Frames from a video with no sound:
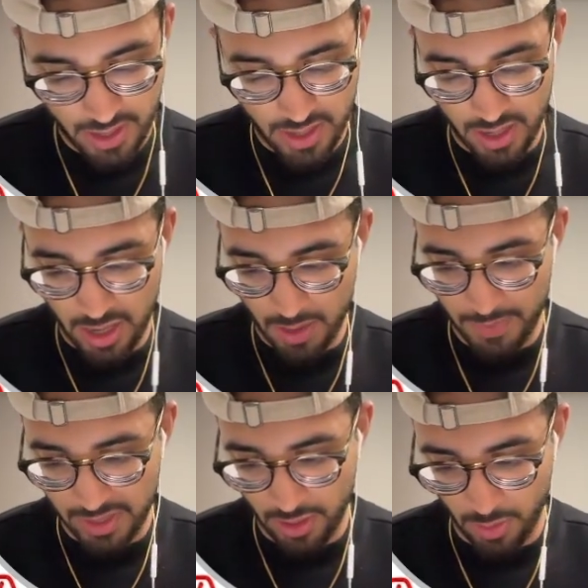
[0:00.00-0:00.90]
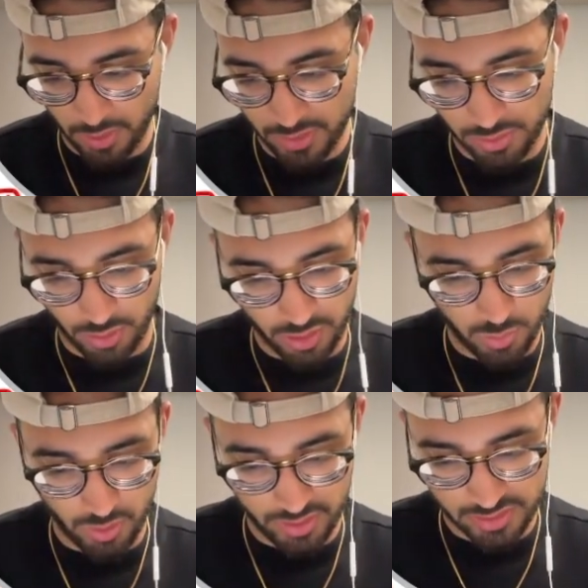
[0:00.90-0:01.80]
And our third
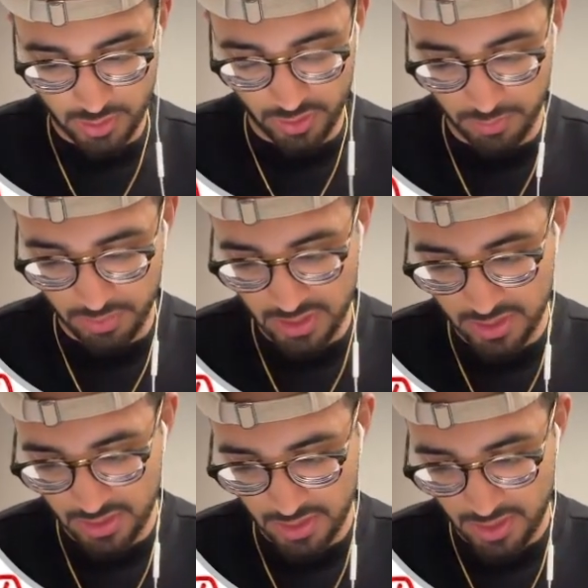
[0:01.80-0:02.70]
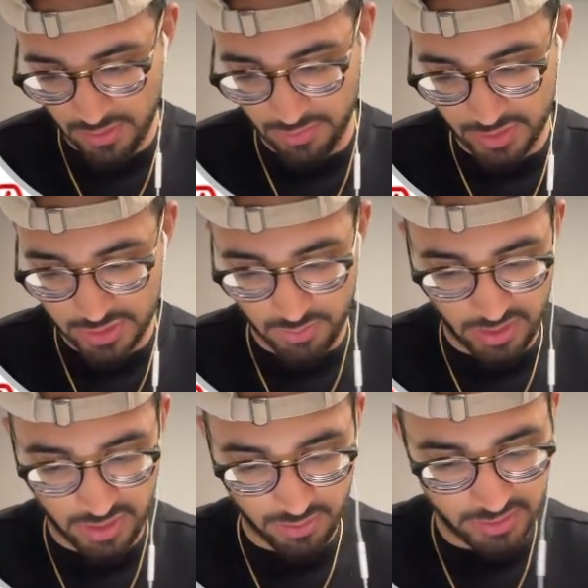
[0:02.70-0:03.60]
one is going to be this
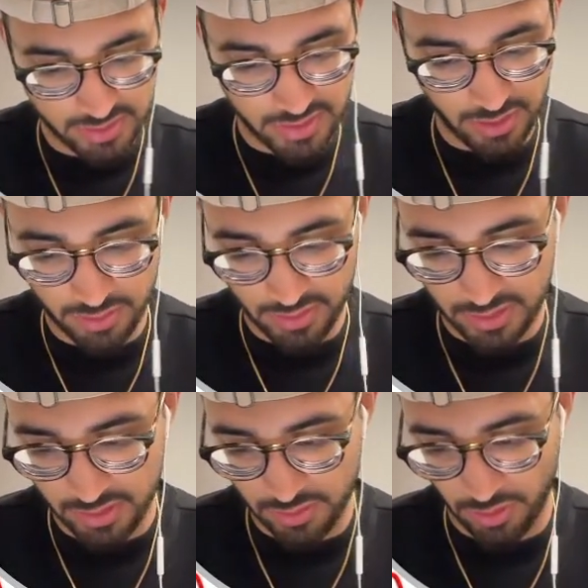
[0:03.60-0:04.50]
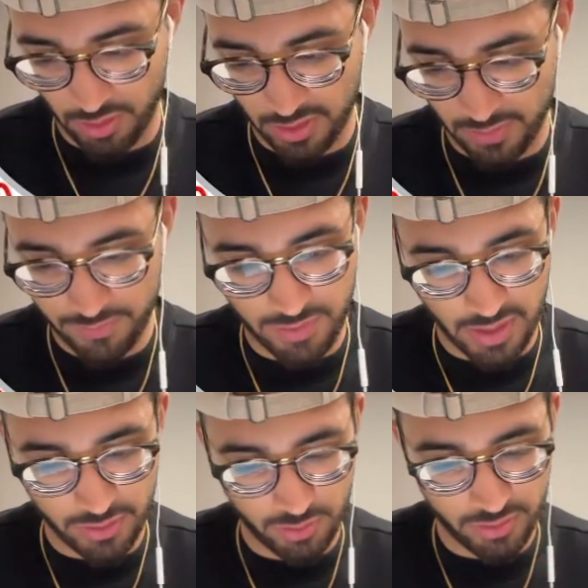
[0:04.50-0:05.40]
right here. Let's take a look at the third and
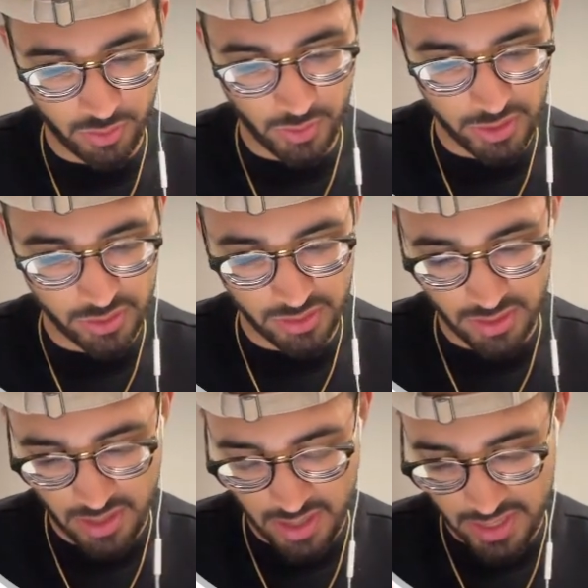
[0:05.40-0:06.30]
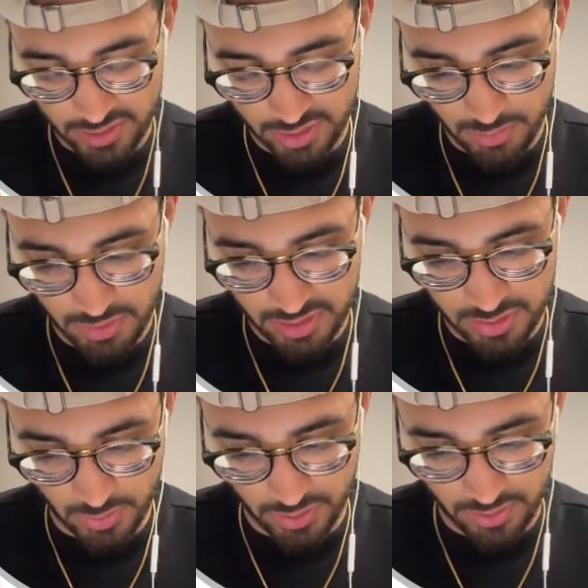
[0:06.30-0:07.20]
final equation. It's going to be
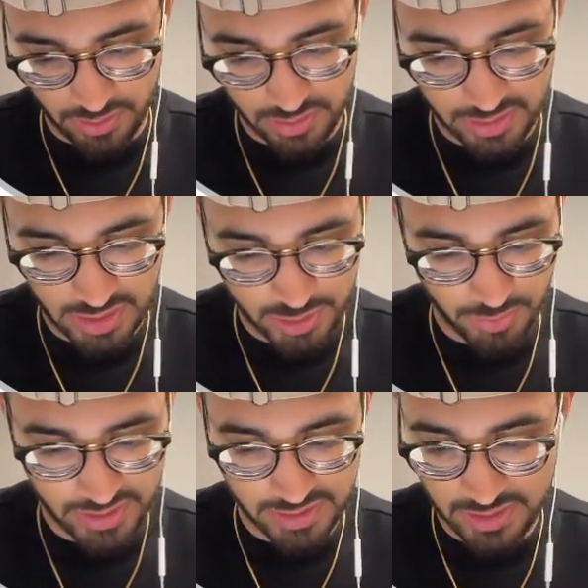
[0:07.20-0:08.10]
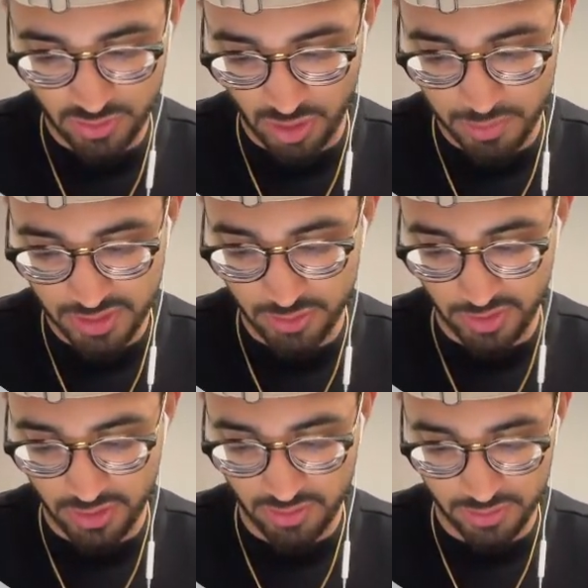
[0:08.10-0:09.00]
this one. The sales price is 30%
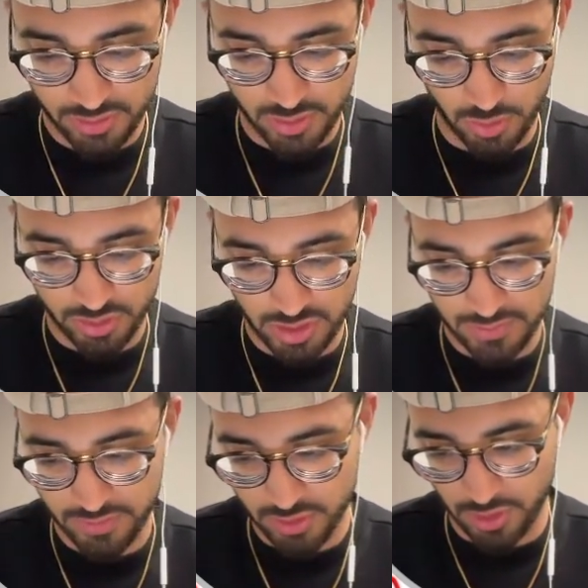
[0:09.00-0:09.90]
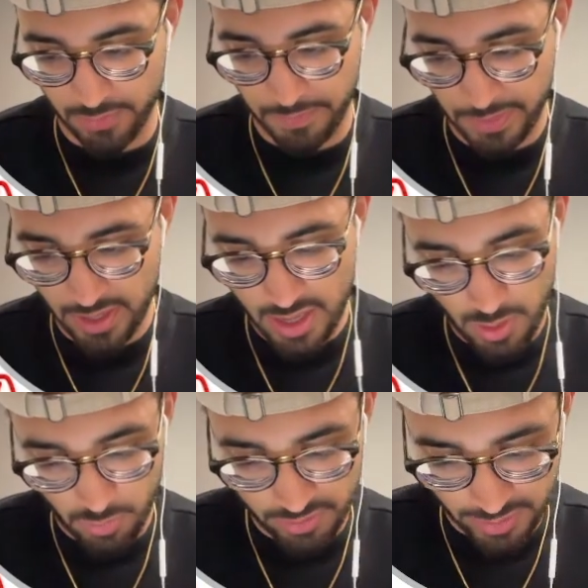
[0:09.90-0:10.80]
greater than the store's cost for the shirt.
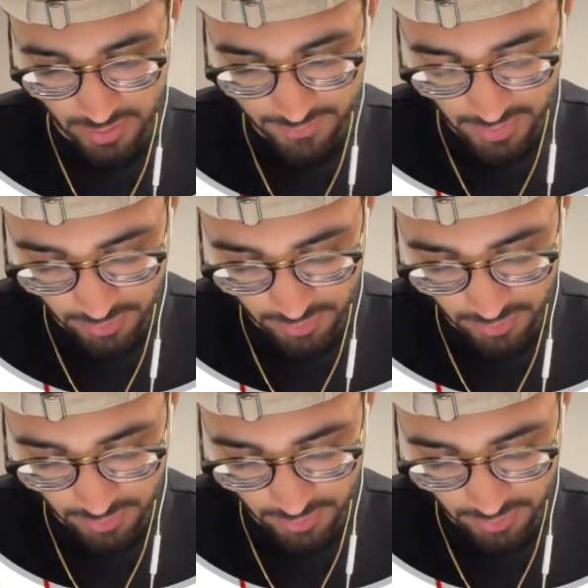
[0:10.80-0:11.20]
Well, there I found our